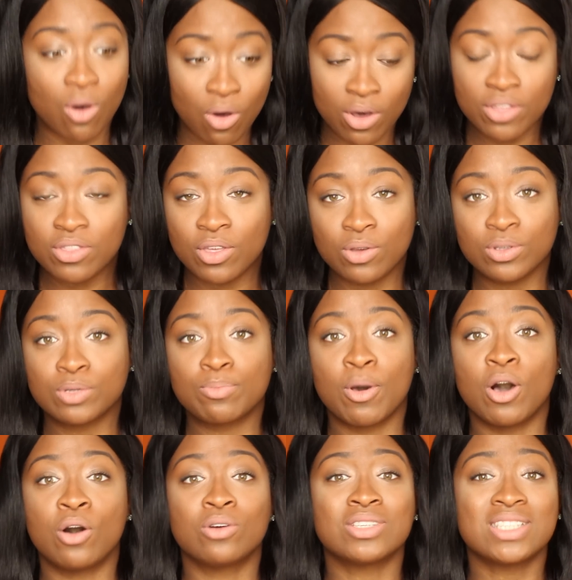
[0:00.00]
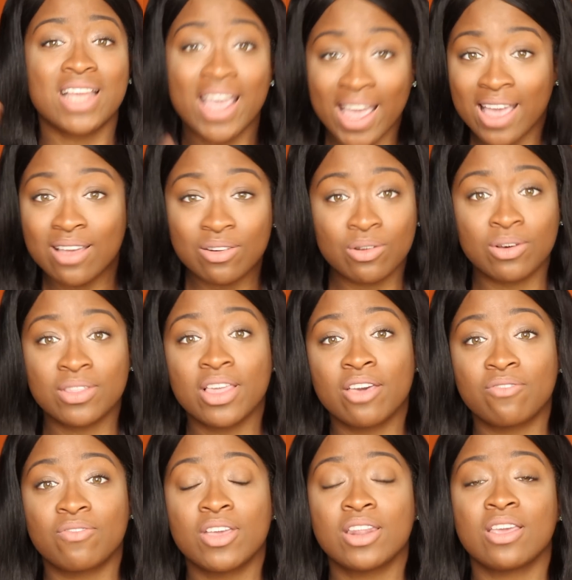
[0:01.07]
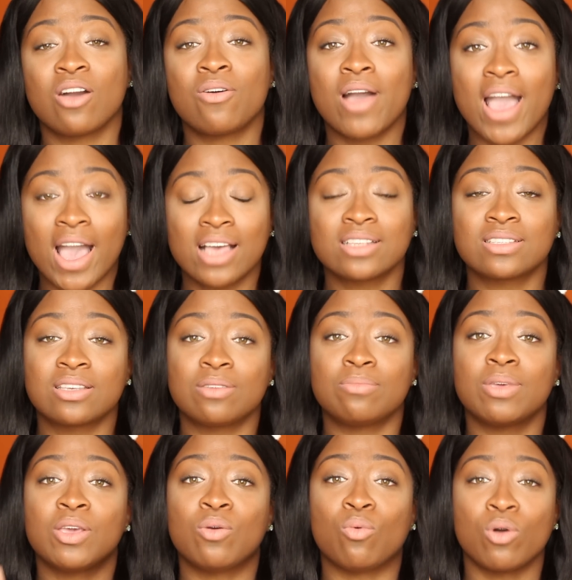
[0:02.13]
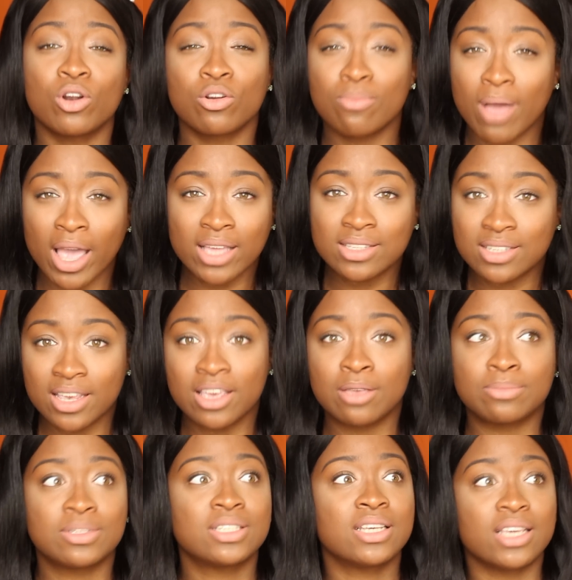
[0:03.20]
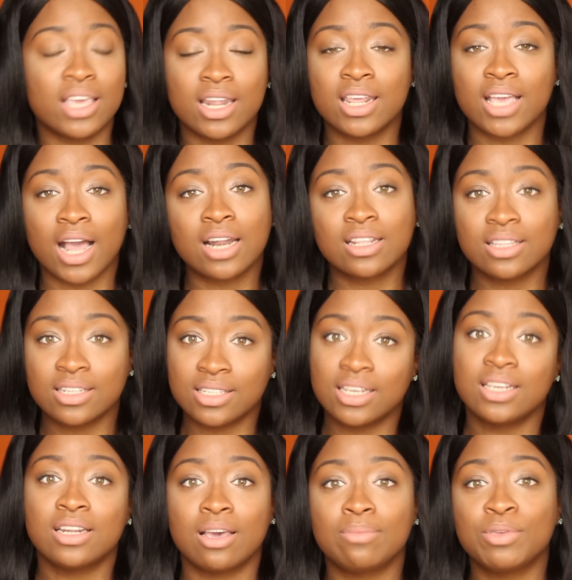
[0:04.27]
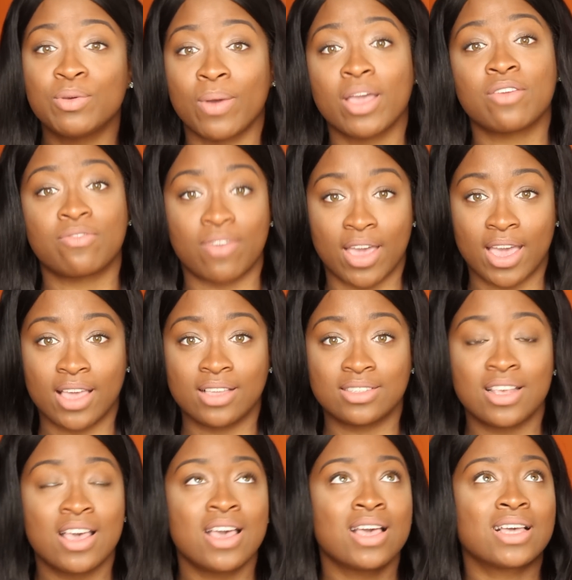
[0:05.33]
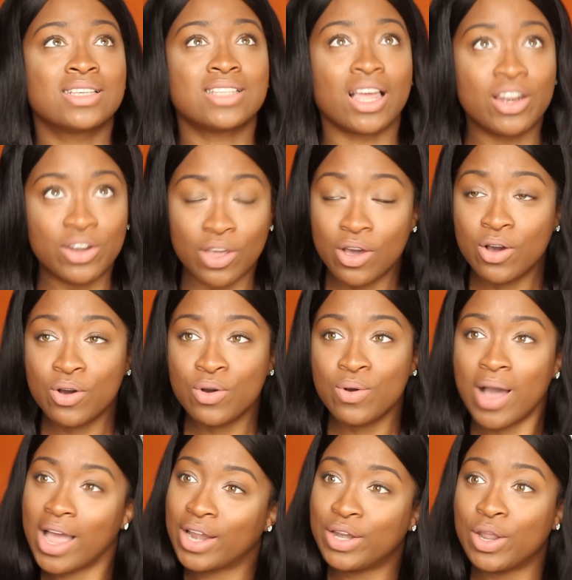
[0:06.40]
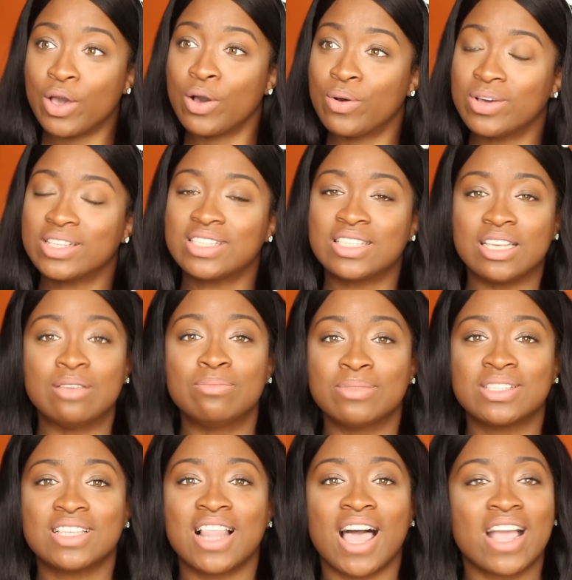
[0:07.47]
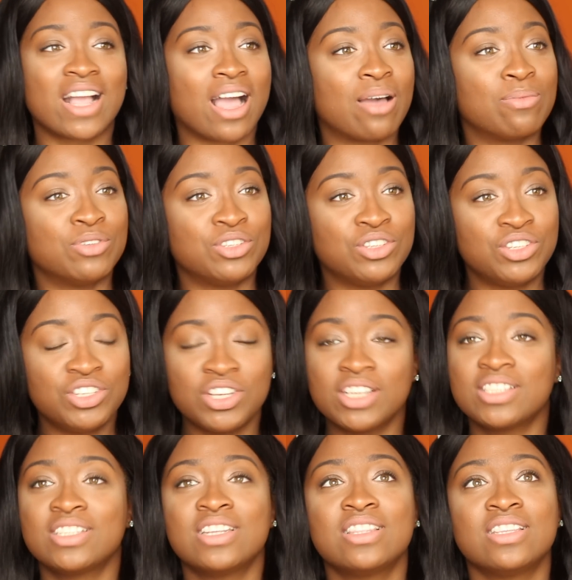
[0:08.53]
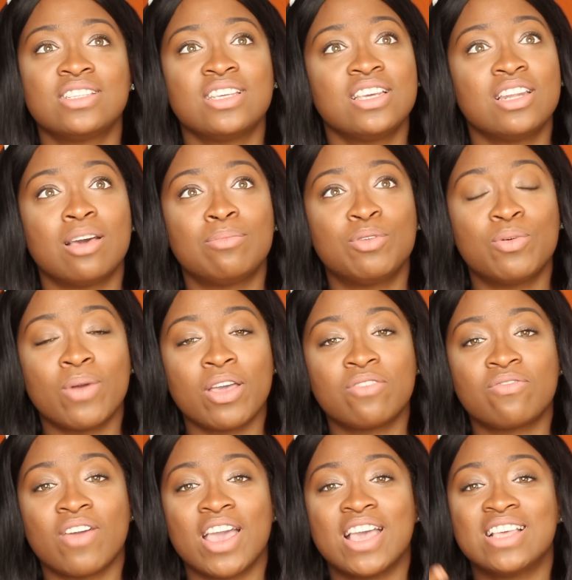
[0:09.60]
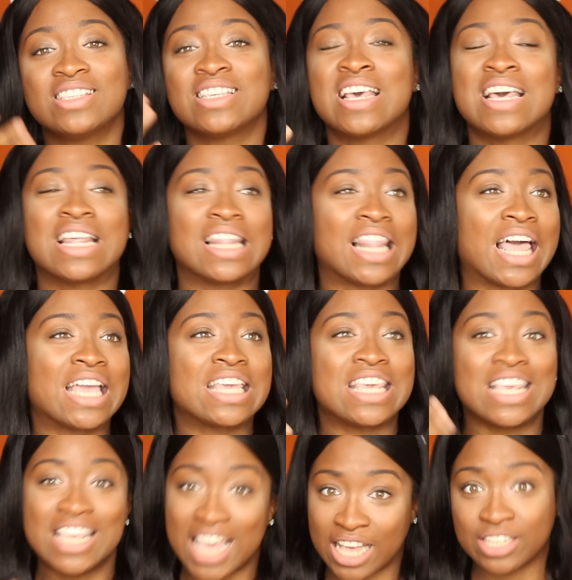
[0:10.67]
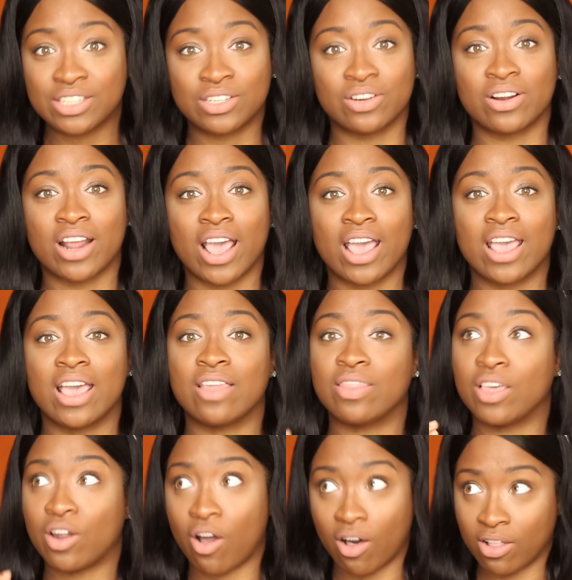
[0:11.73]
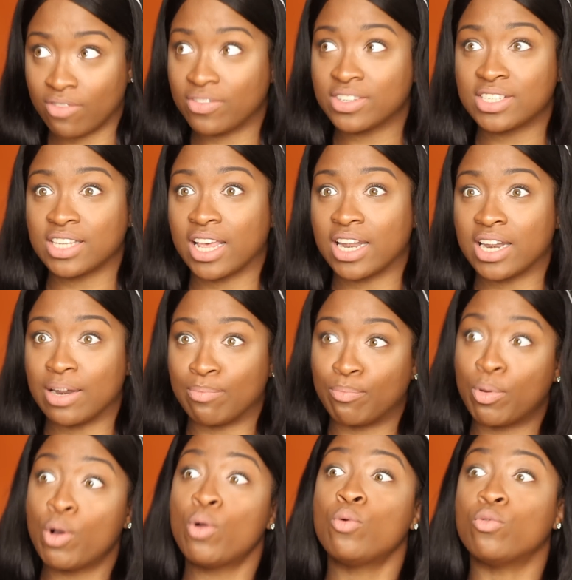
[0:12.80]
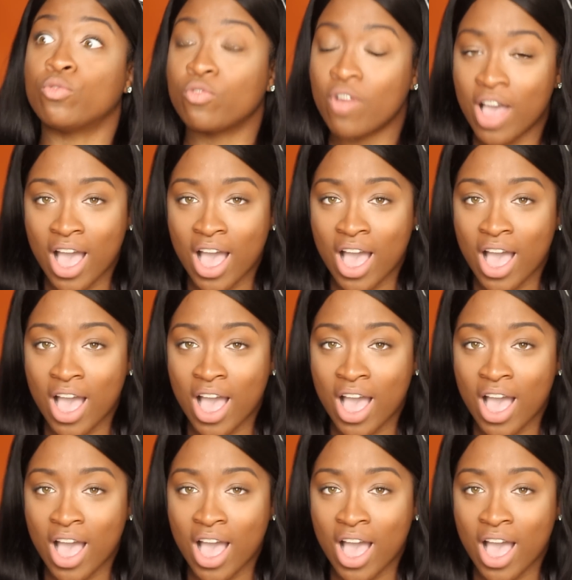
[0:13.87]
on those posts and on that video asking me what are my tips to getting out of the TWA phase. Because I know it seems like I was just in the TWA phase like yesterday. And then all of a sudden, poof,